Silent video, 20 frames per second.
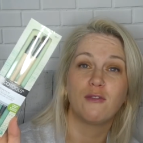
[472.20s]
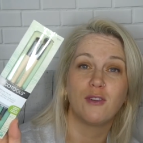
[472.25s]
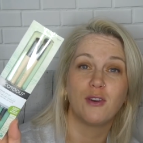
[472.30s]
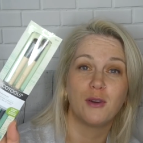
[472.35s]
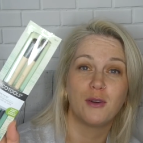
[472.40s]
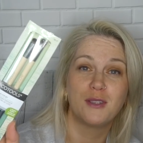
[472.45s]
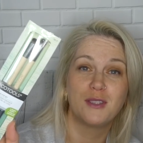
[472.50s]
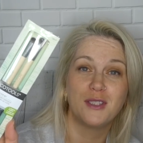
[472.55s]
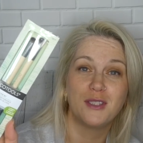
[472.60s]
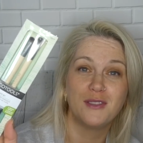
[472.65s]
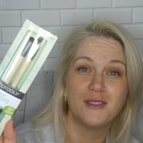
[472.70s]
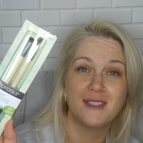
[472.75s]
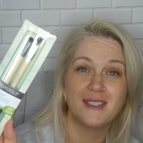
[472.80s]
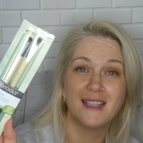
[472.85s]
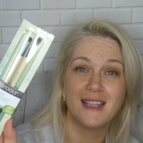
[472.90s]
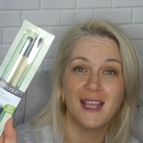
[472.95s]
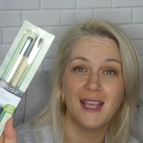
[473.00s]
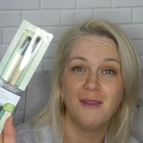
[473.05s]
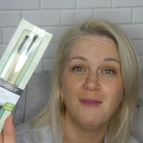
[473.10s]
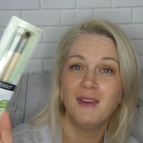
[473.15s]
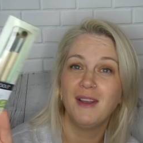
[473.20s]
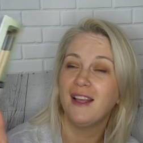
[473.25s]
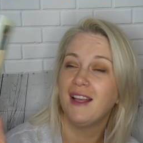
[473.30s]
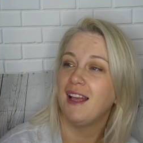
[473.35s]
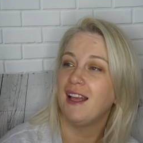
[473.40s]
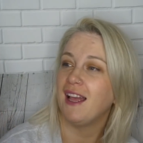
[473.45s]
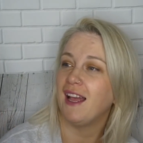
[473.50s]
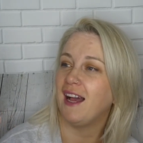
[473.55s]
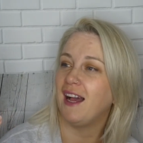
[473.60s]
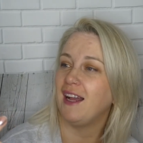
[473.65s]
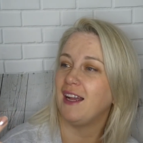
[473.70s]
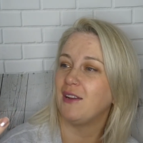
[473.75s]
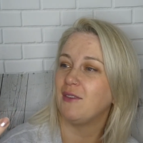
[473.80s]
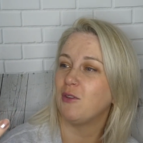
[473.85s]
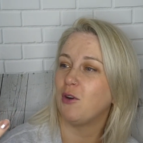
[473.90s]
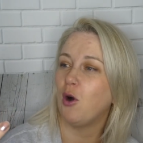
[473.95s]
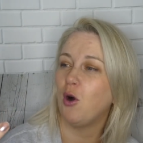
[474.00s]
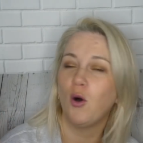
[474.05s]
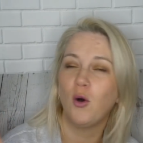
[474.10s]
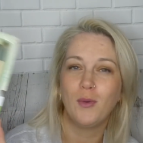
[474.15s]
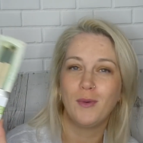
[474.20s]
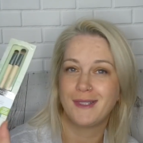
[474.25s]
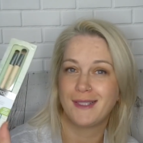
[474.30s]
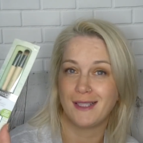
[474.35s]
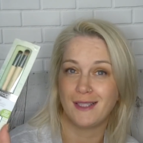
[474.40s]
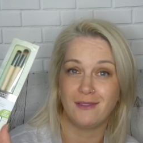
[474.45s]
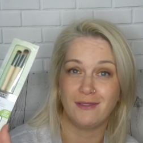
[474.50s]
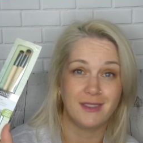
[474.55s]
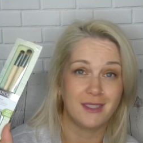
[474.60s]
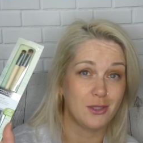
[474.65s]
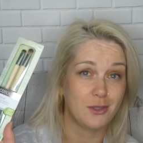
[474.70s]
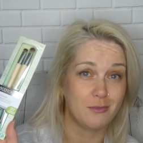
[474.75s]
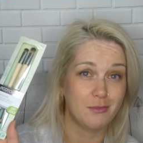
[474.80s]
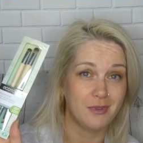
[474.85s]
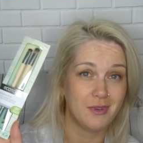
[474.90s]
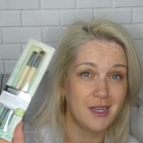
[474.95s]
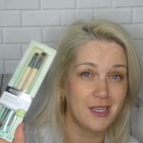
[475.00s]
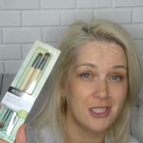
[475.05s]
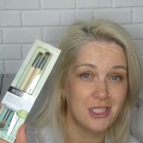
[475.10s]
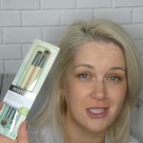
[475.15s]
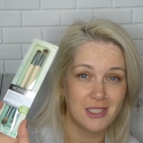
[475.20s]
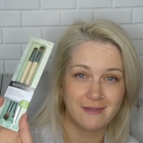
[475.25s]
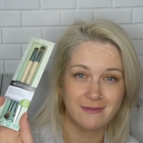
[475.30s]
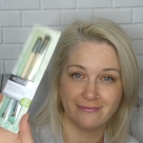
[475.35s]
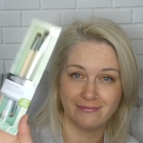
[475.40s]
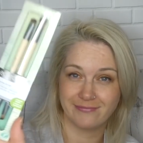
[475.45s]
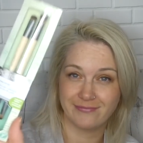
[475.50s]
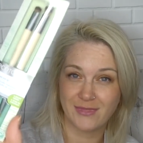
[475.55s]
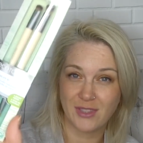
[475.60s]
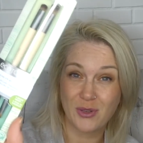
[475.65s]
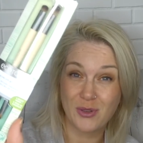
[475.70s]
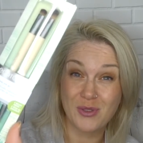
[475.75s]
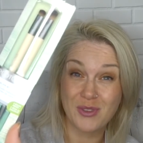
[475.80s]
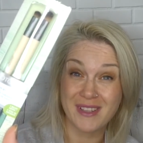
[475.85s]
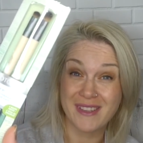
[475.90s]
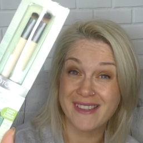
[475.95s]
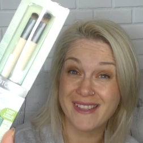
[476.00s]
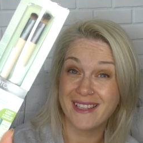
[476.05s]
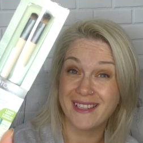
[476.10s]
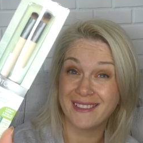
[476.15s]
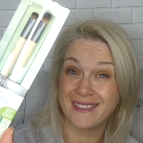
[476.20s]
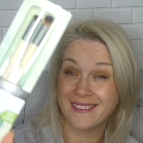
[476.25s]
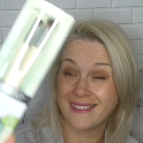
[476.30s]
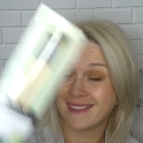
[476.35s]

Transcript: forward to using them. I always love a good brush, who doesn't?